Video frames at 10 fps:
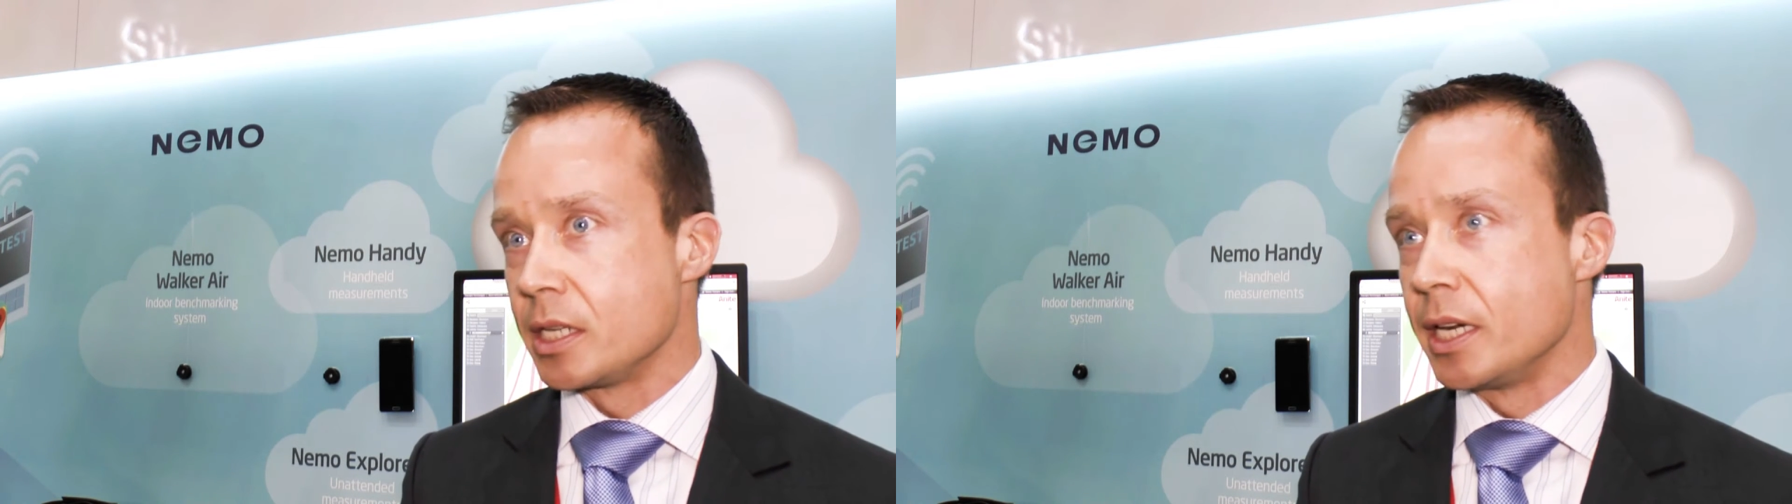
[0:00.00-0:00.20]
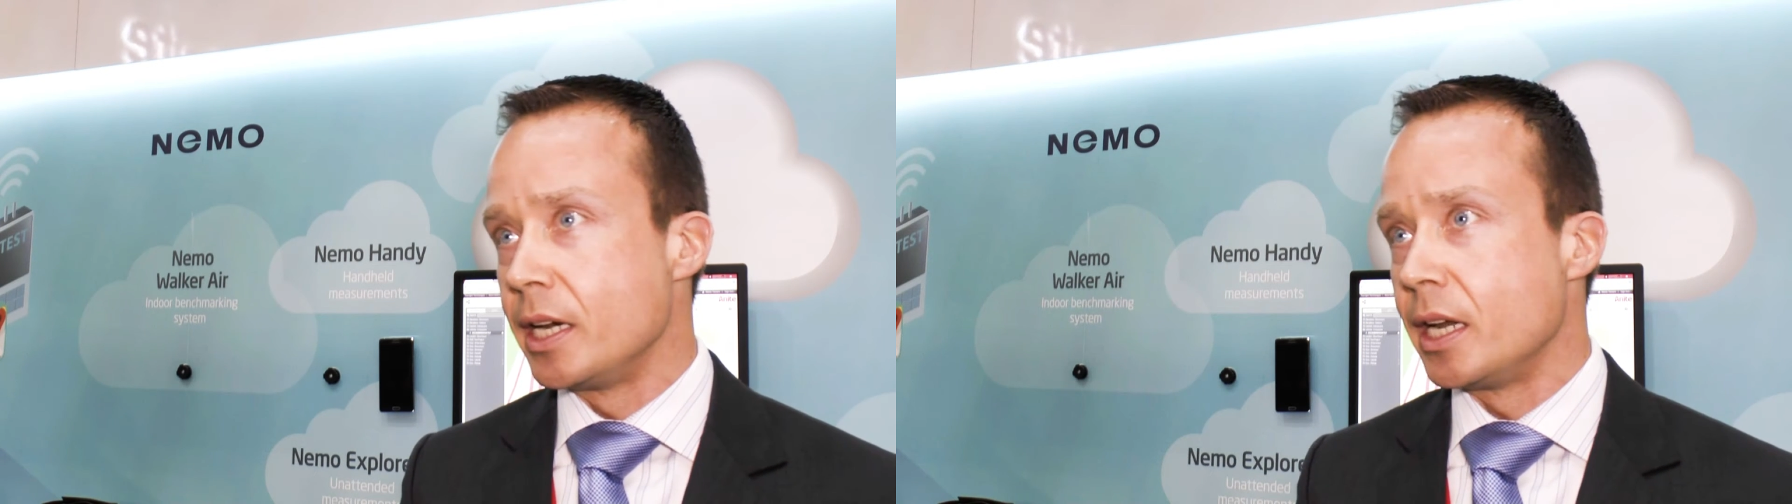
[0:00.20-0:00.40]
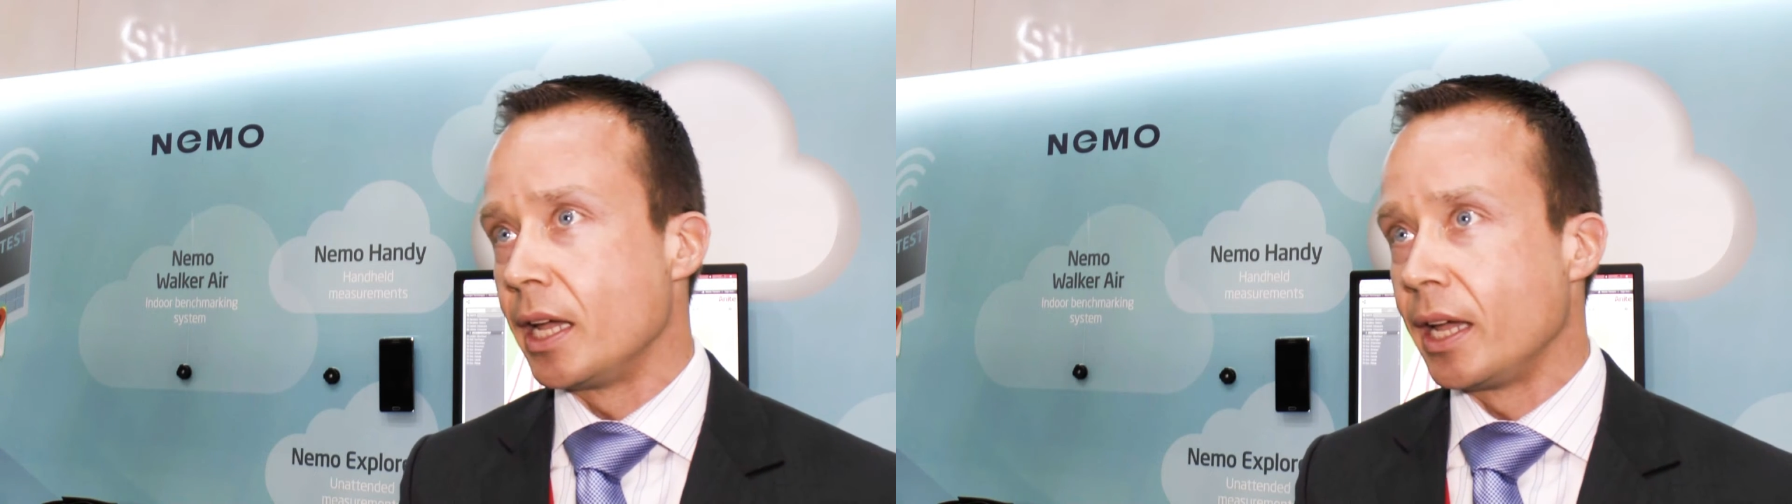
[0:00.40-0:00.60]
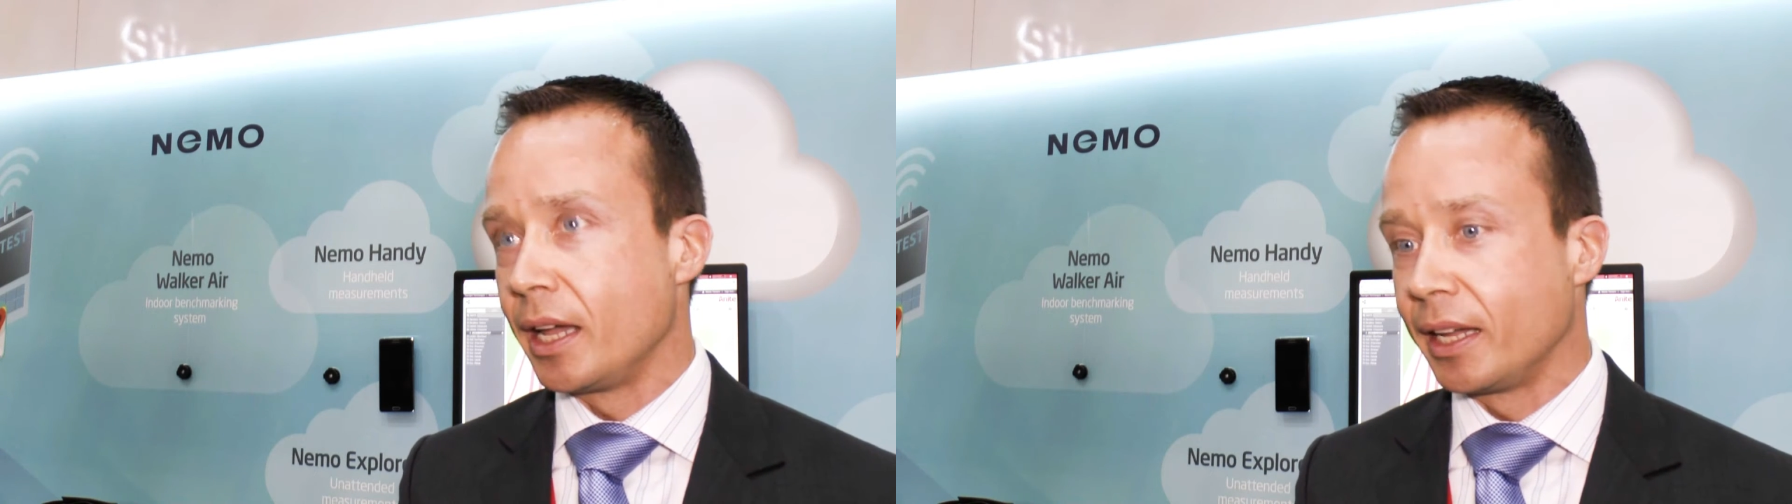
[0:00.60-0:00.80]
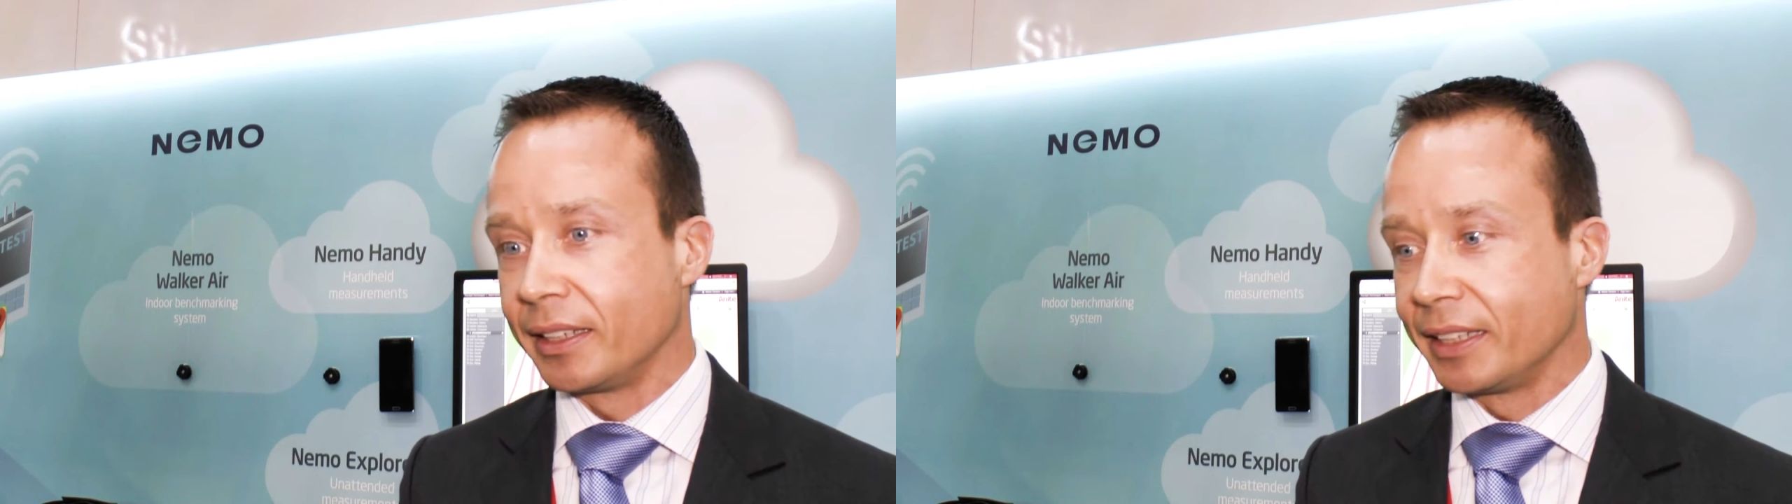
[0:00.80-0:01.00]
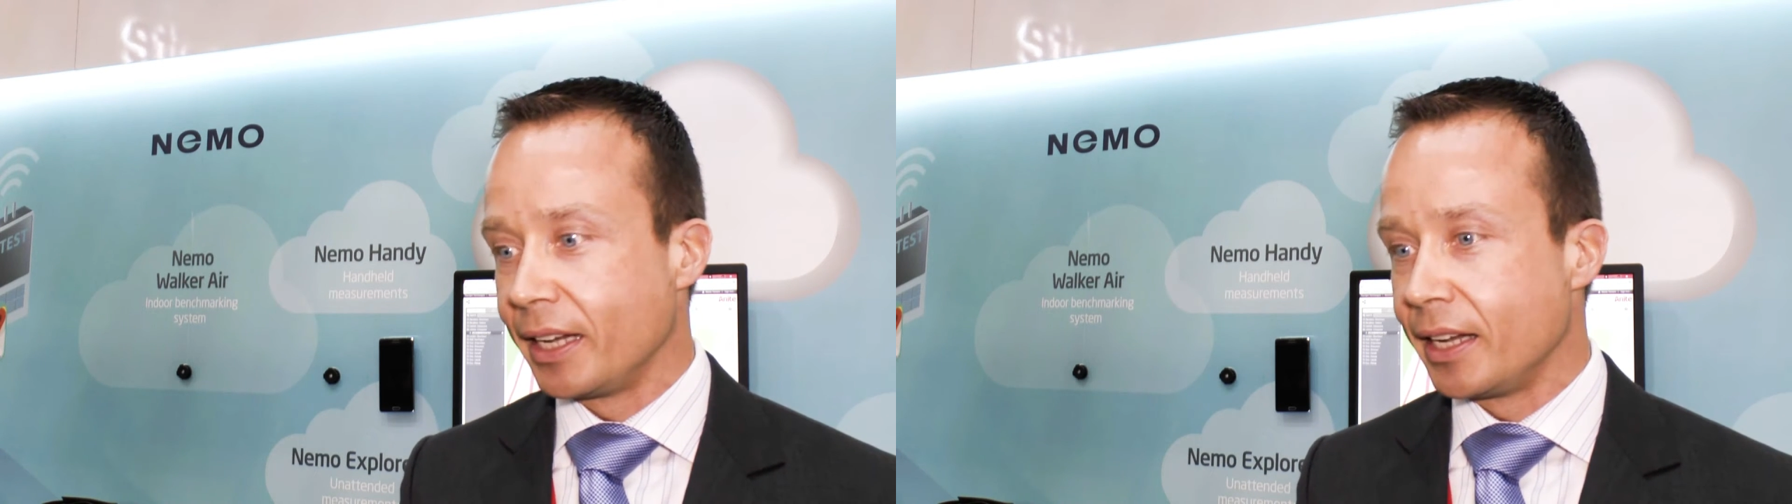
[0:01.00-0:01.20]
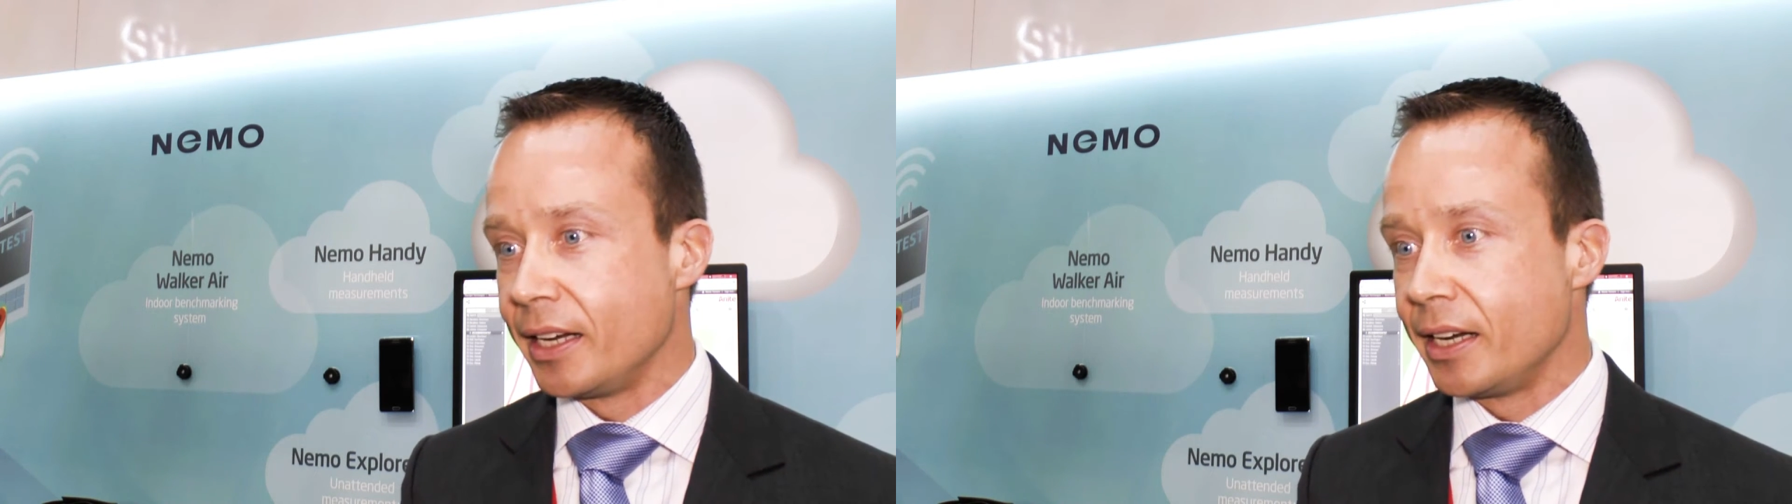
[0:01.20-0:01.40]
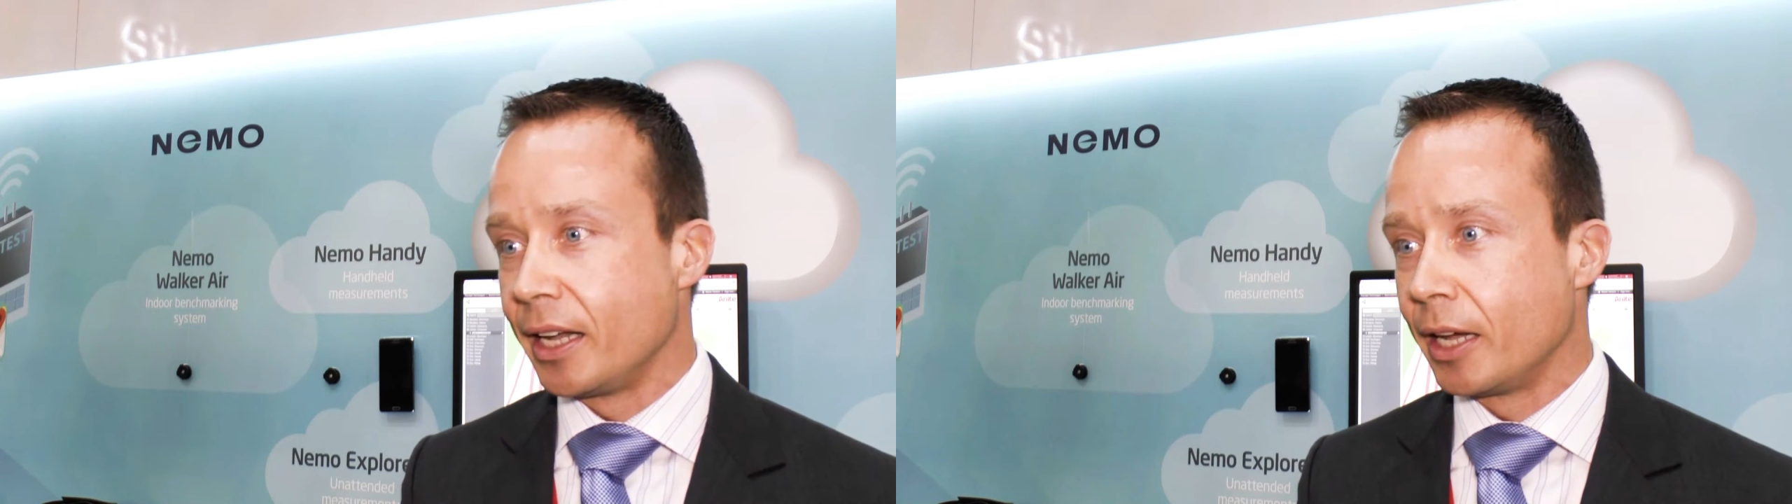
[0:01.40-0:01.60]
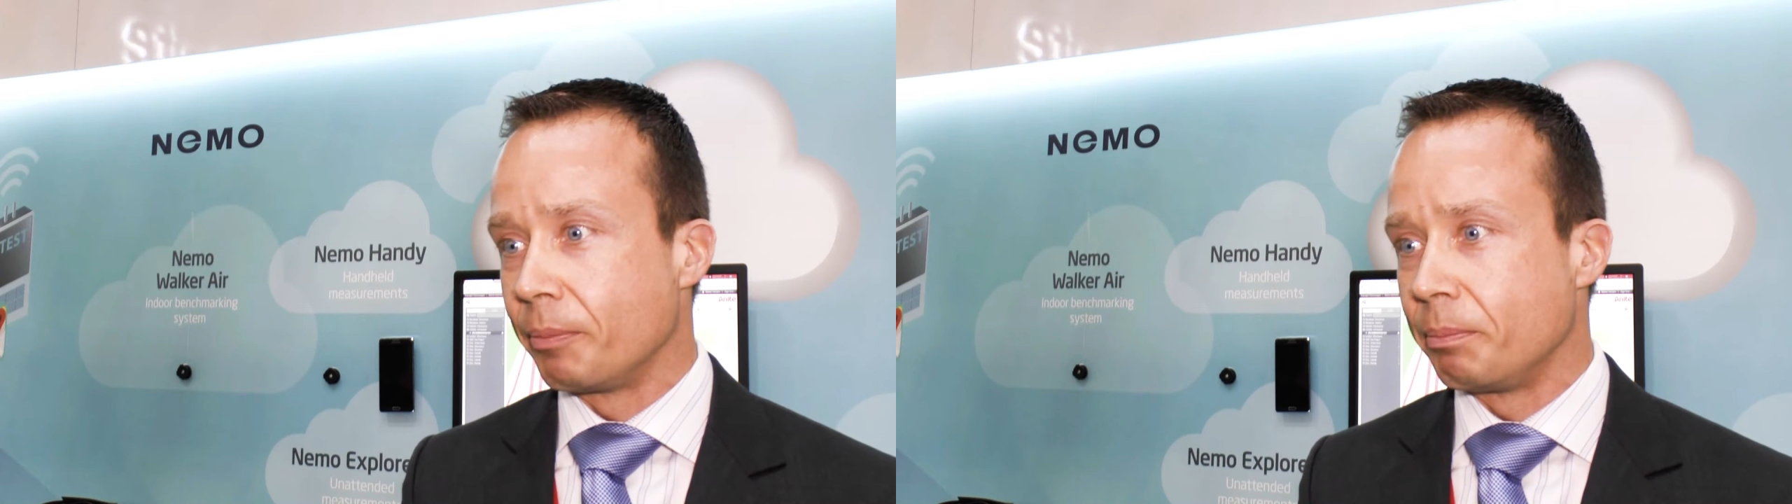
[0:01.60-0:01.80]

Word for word: and uh, and uh,